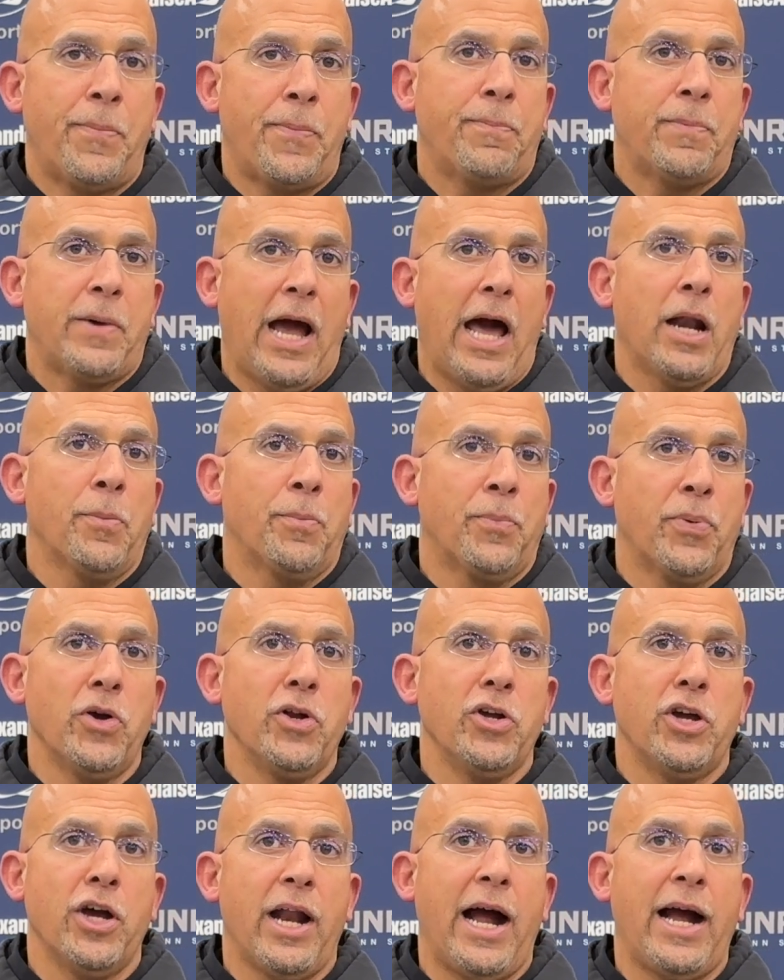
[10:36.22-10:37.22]
got a
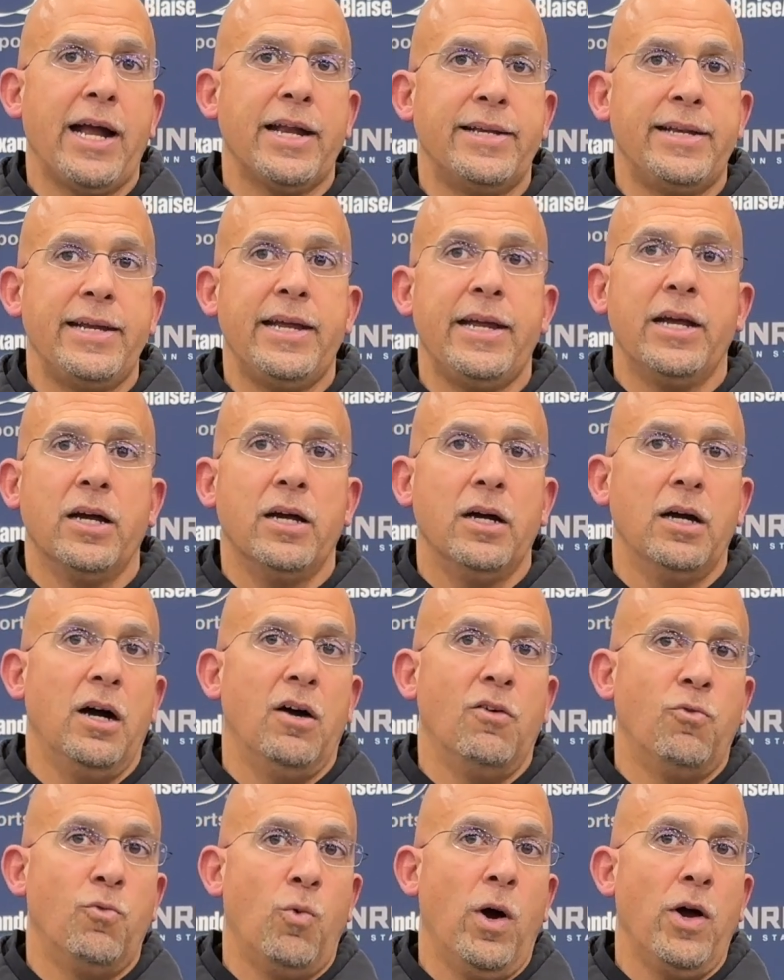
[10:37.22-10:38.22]
pretty good idea
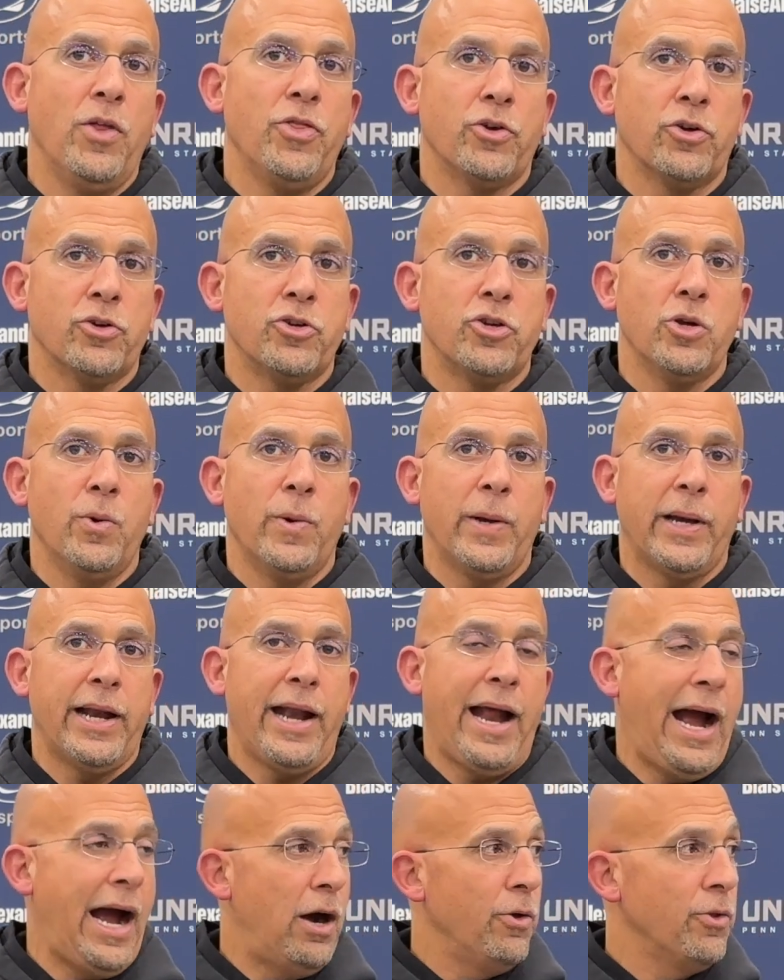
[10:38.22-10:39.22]
of what they're doing and
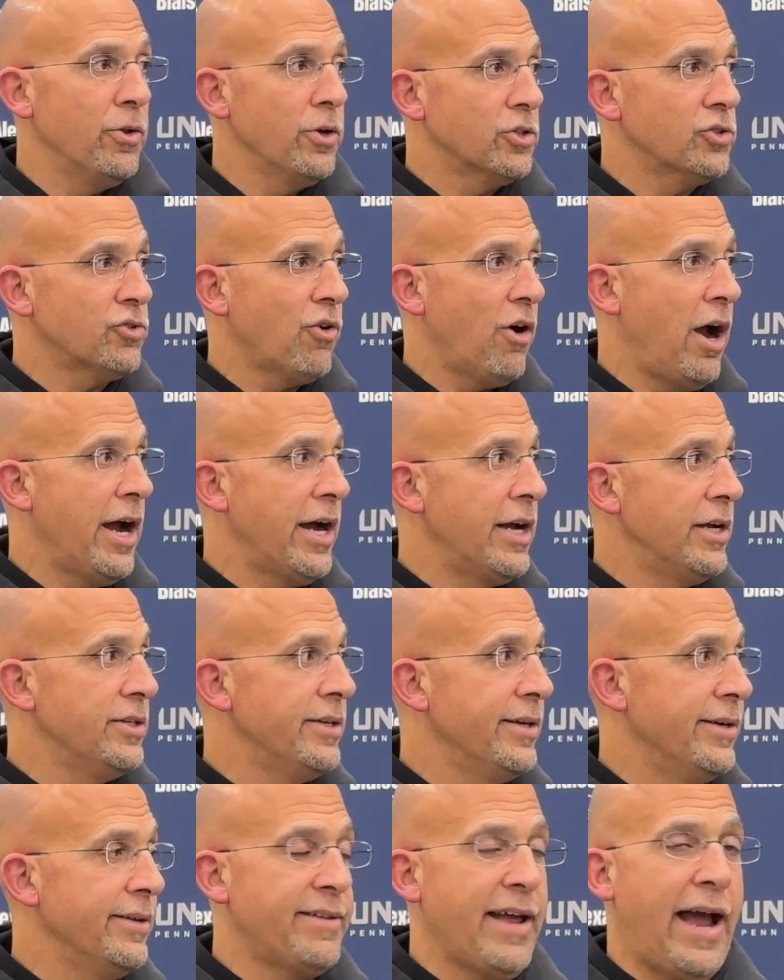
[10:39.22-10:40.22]
how they're trying
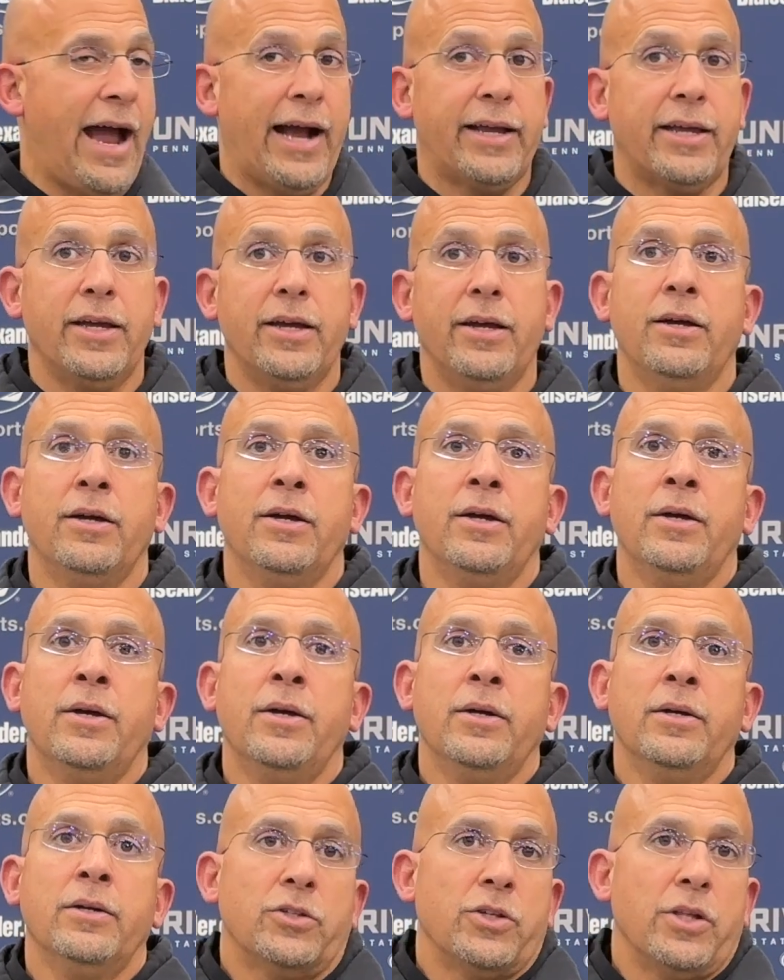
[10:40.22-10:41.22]
to attack you.
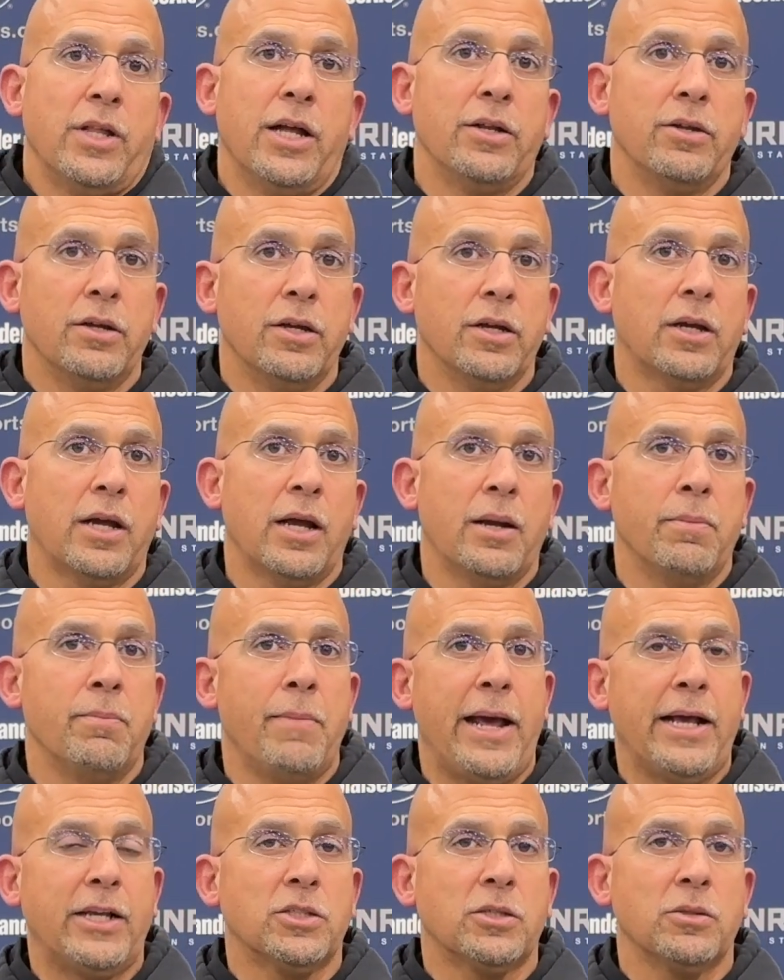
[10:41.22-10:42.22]
So then you can
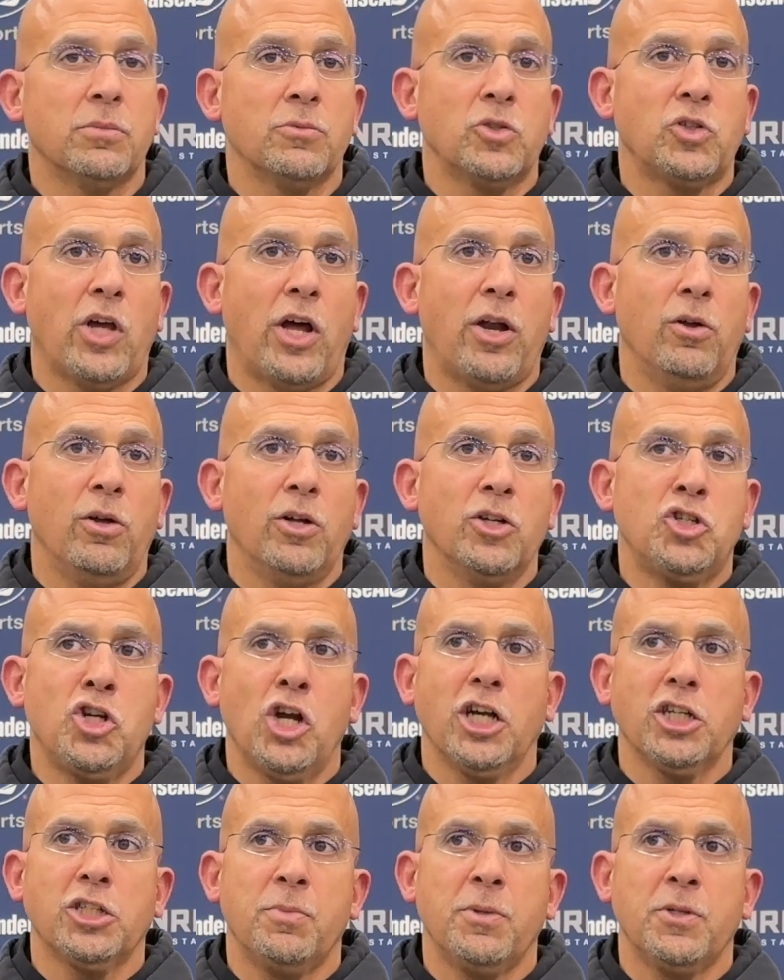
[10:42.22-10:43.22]
make some subtle
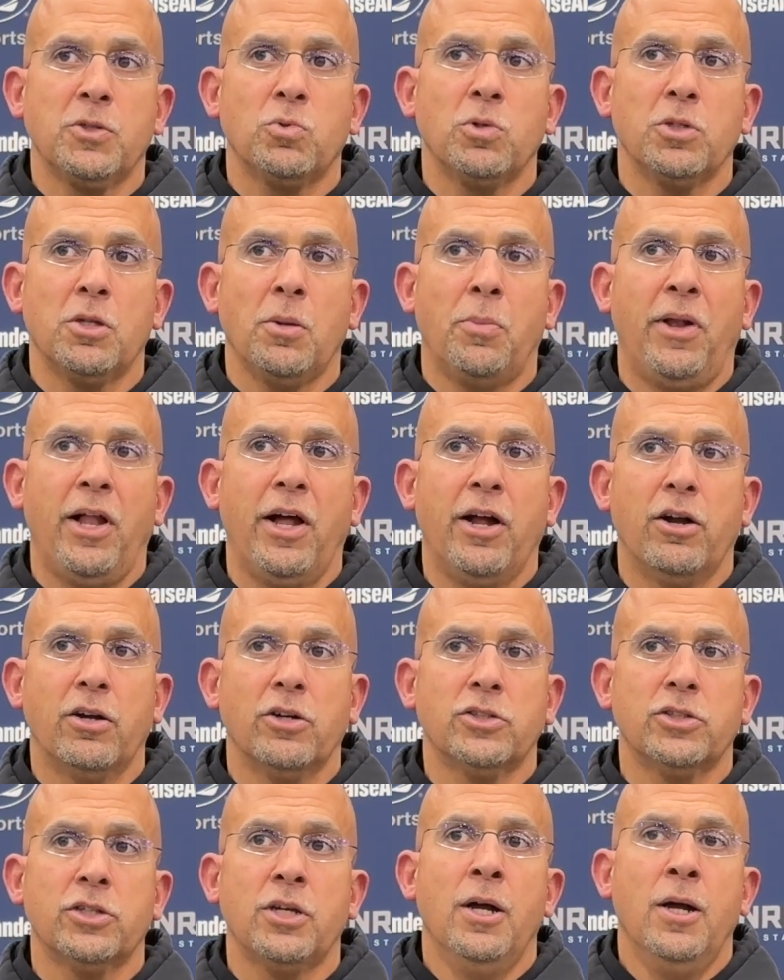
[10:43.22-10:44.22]
adjustments with the
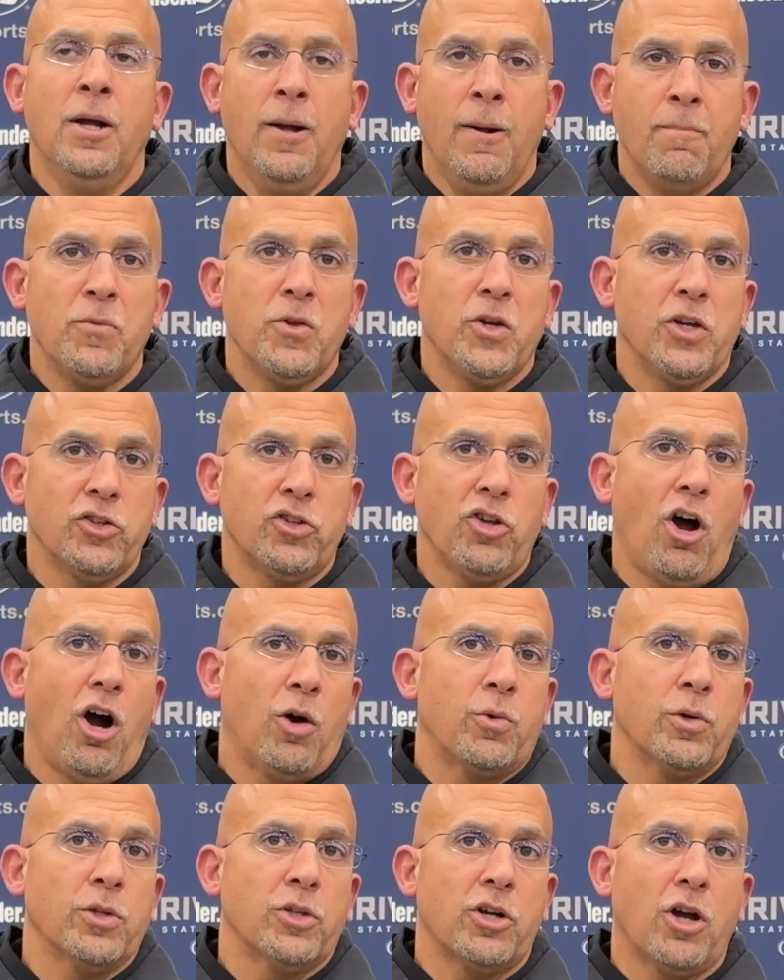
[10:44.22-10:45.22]
players. You can
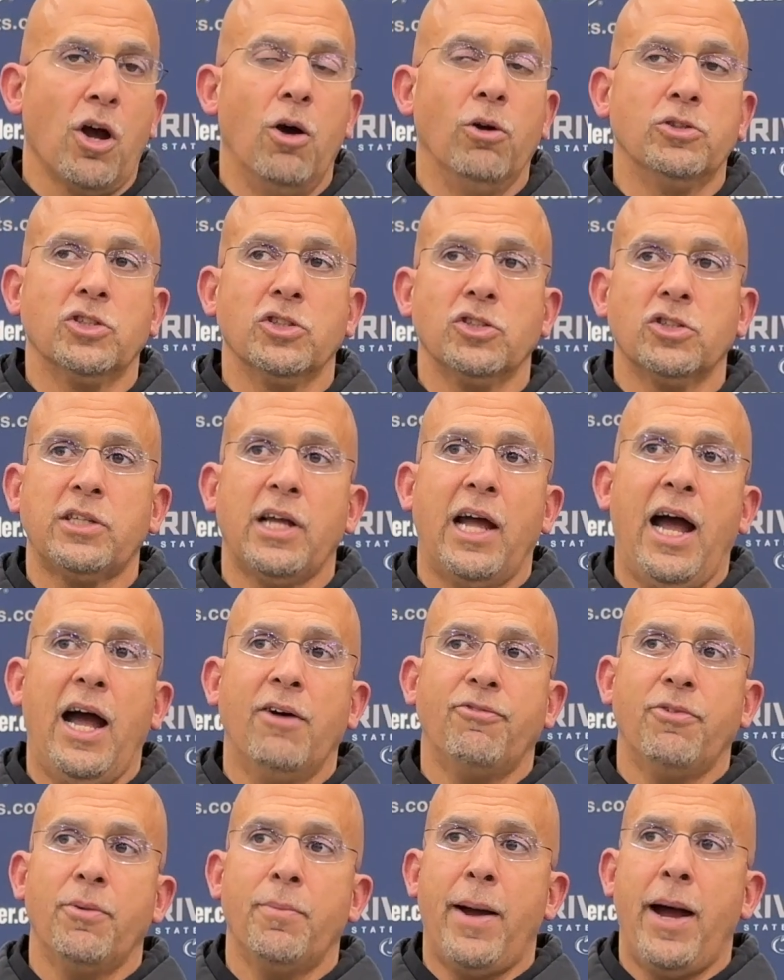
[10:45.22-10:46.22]
talk with the coaching
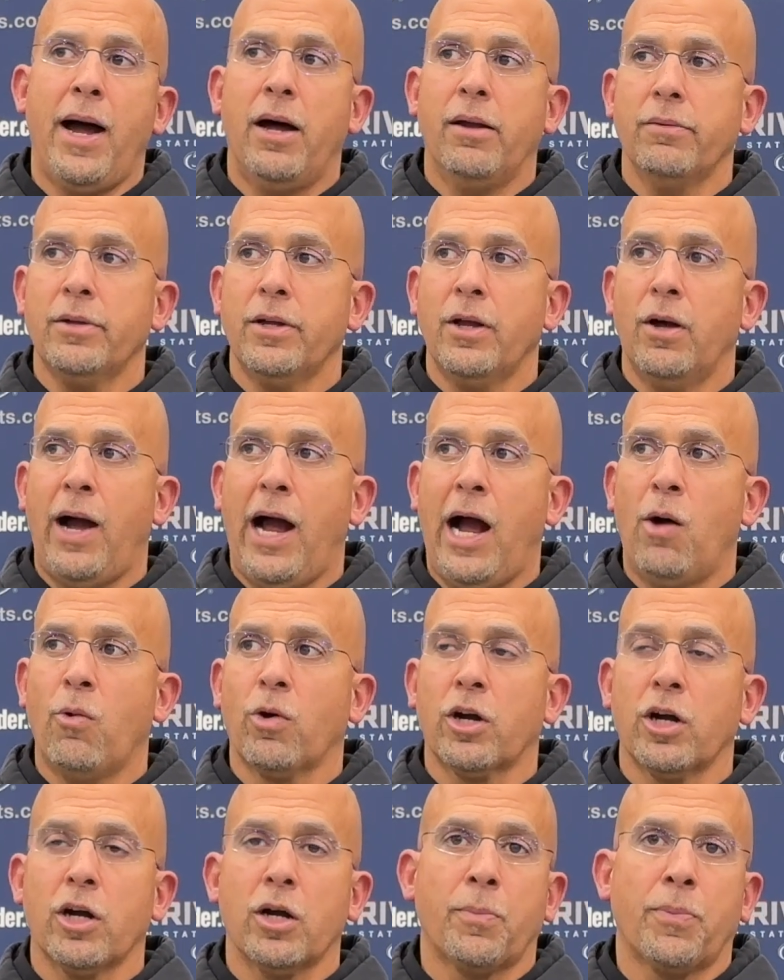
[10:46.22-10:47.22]
staff about, you know, how we're
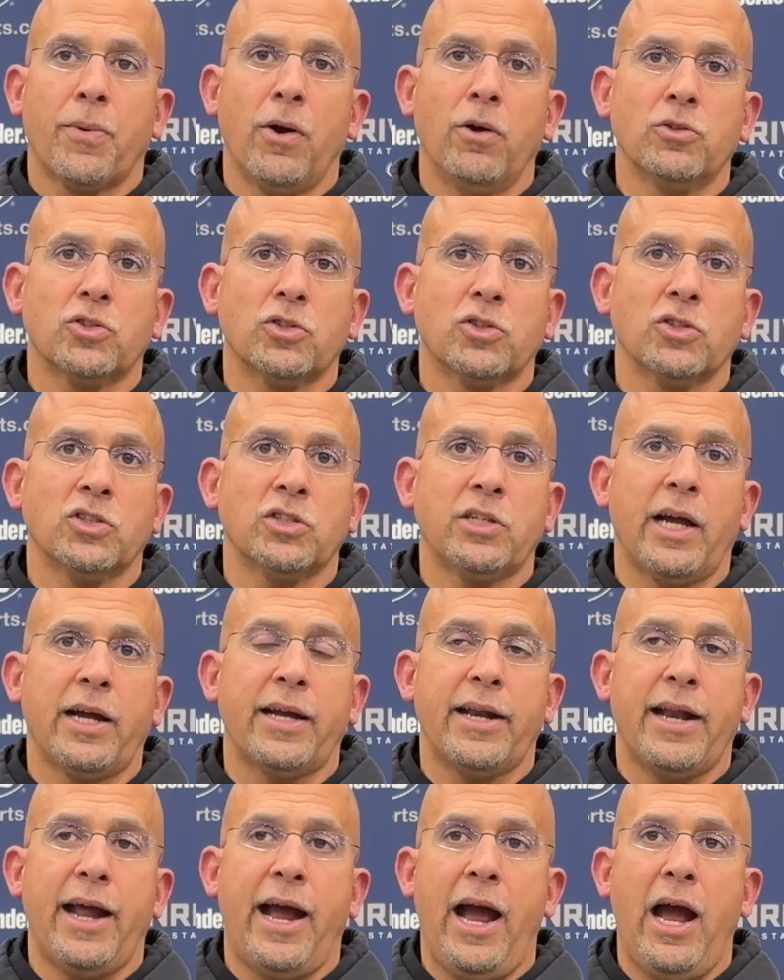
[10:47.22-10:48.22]
going to approach the
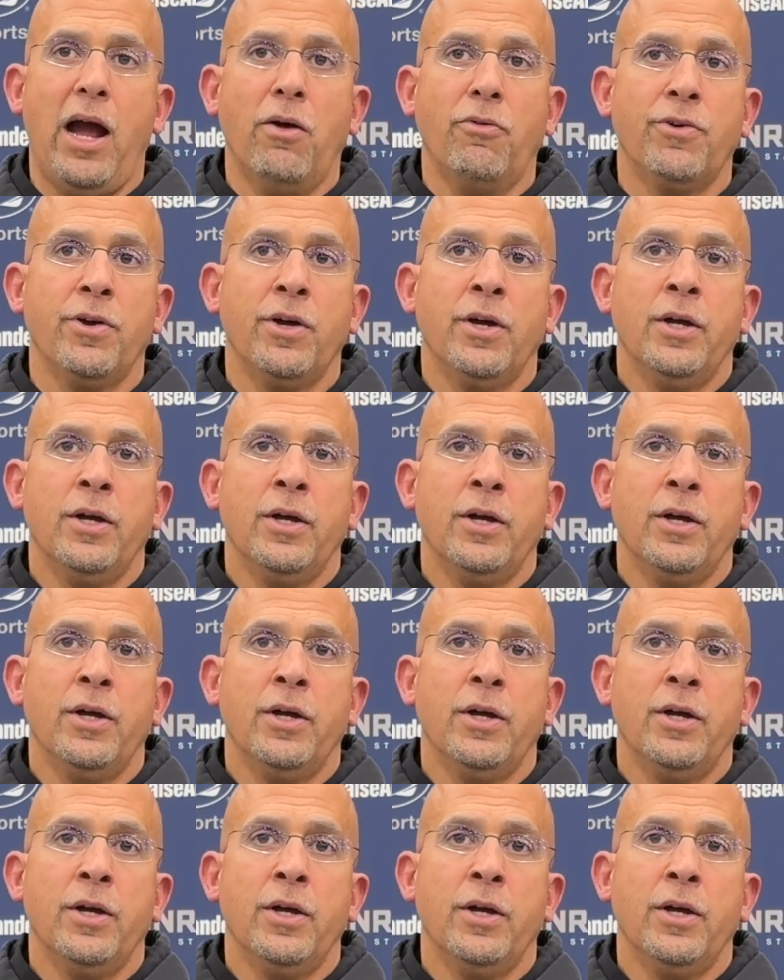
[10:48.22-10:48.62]
second half,